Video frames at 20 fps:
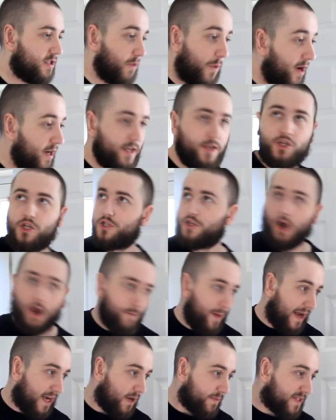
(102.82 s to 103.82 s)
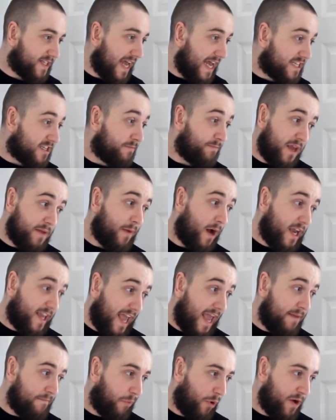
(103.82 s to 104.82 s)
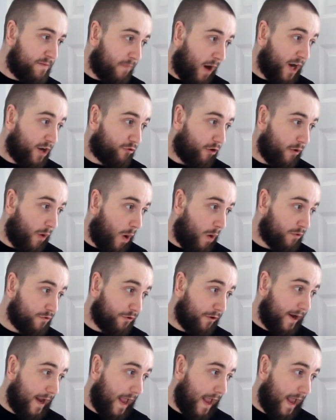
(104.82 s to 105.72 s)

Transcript: So why don't you just go back upstairs and be my Game Boy Micro holder